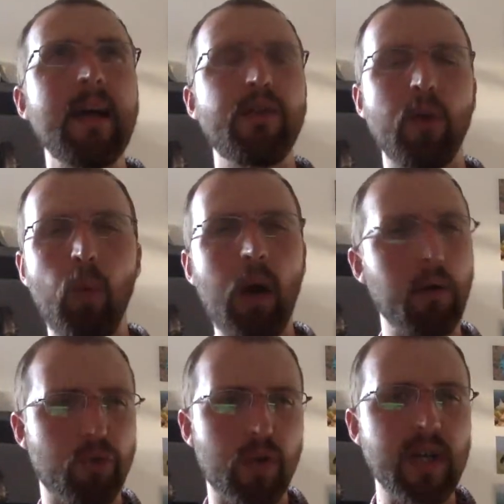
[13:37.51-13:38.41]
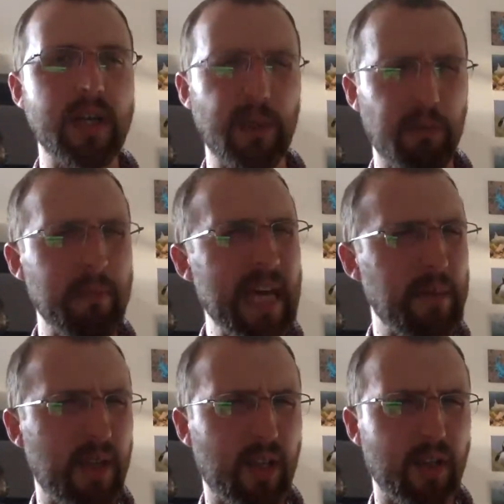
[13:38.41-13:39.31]
So what I'll try and do is
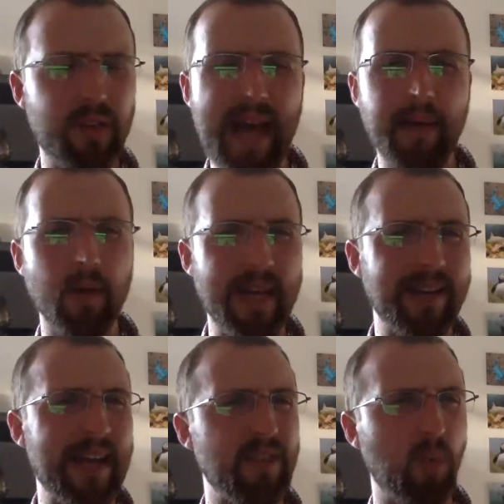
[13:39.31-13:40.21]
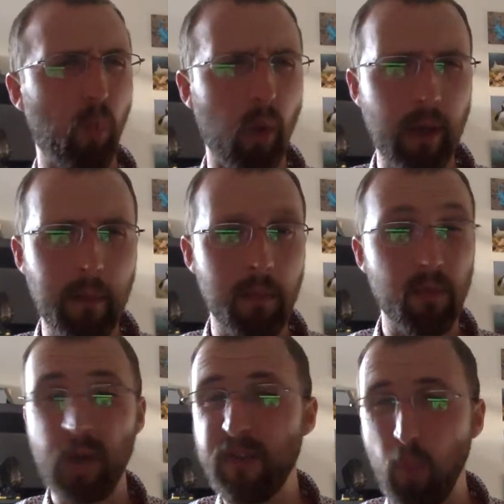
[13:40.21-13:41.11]
maybe narrow that down to one a month,
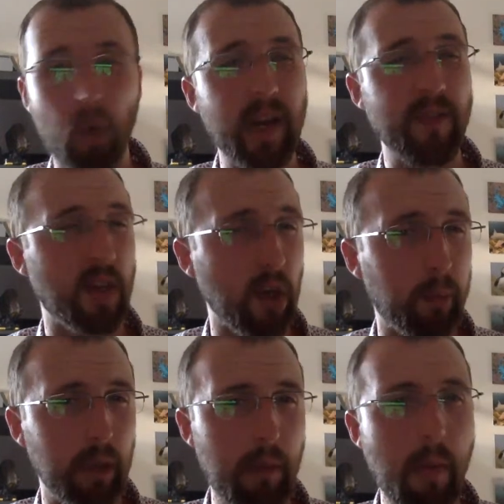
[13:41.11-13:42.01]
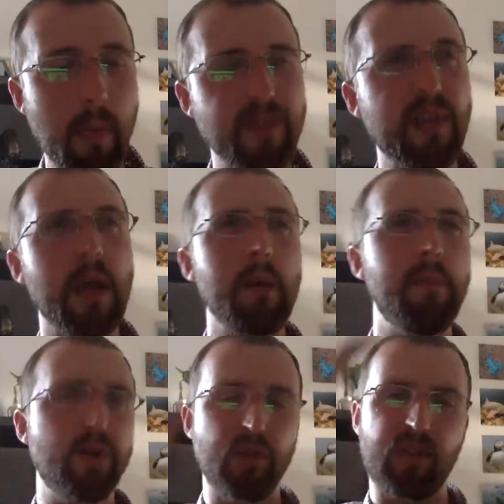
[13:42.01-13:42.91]
or even one every couple of months,
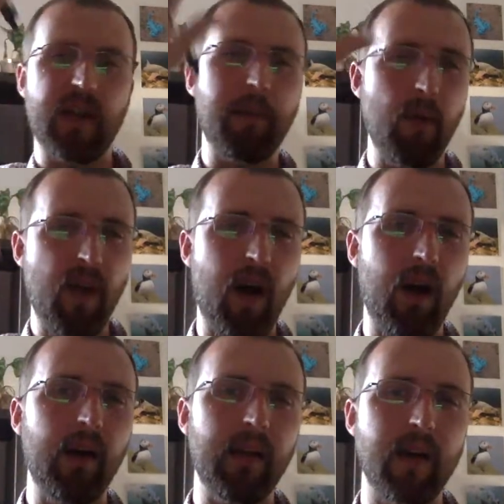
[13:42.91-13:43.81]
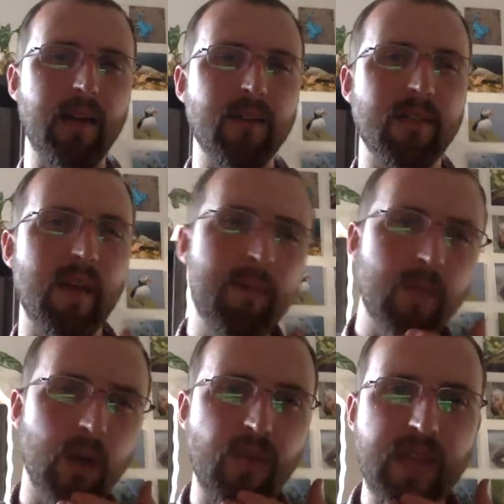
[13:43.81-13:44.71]
but just kind of put the highlights
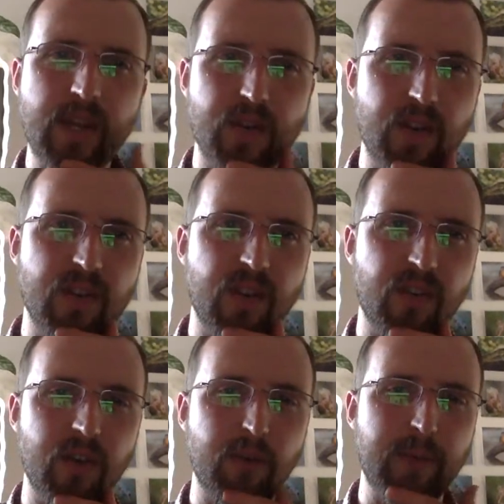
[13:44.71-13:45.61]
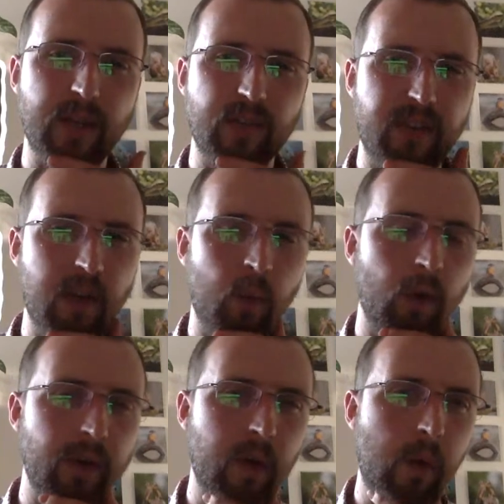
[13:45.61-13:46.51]
of the interesting stuff, because I don't
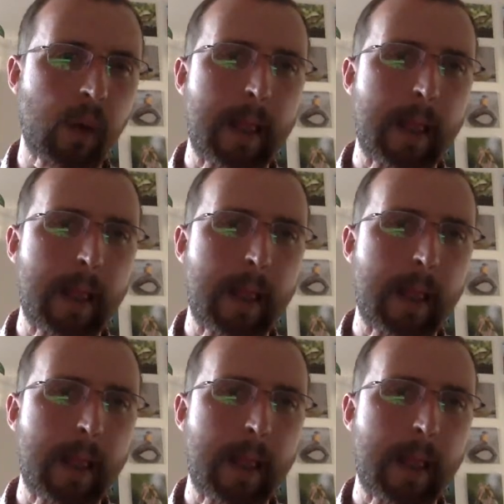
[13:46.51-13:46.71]
want to